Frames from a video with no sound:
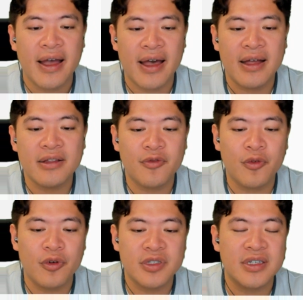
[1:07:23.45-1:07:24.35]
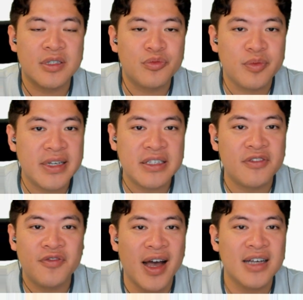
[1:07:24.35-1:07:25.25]
And of course, it's
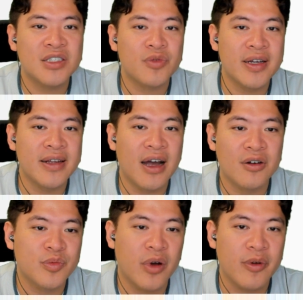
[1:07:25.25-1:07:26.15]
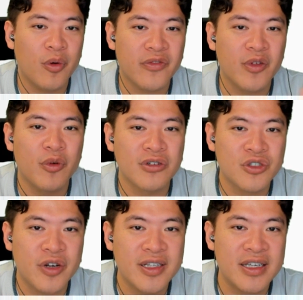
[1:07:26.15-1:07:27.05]
blazing fast right now. It's probably one of the most
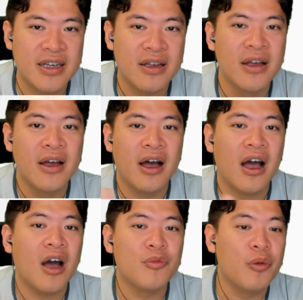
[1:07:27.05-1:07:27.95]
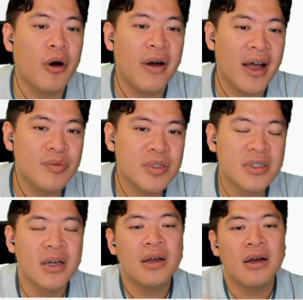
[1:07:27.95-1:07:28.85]
trending mobile apps.